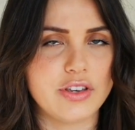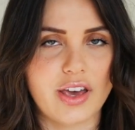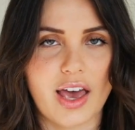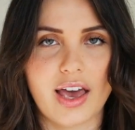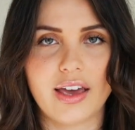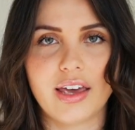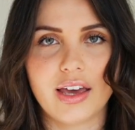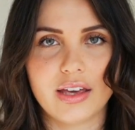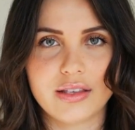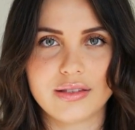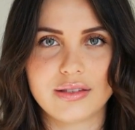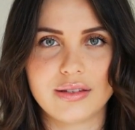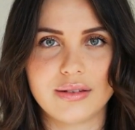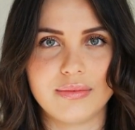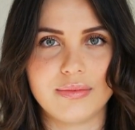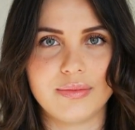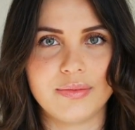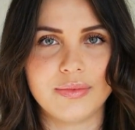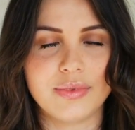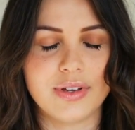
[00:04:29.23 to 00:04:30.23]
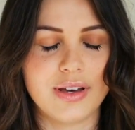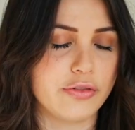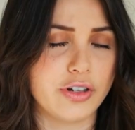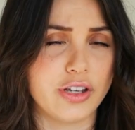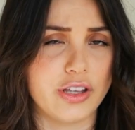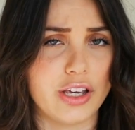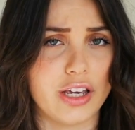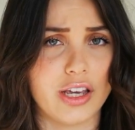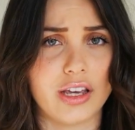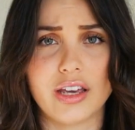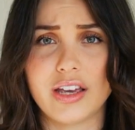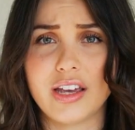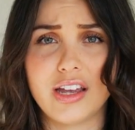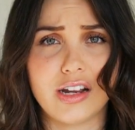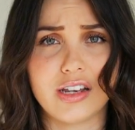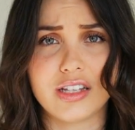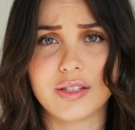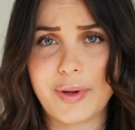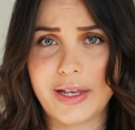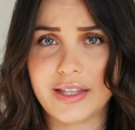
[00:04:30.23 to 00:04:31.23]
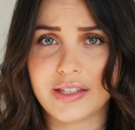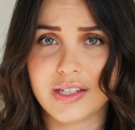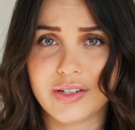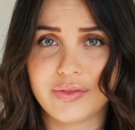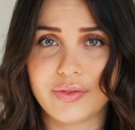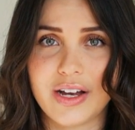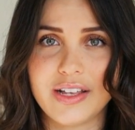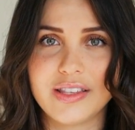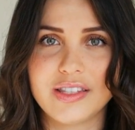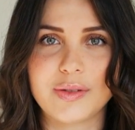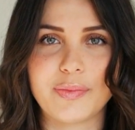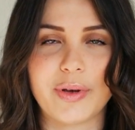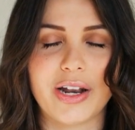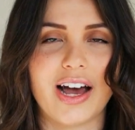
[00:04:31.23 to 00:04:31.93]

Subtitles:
You can get some really inexpensive ones,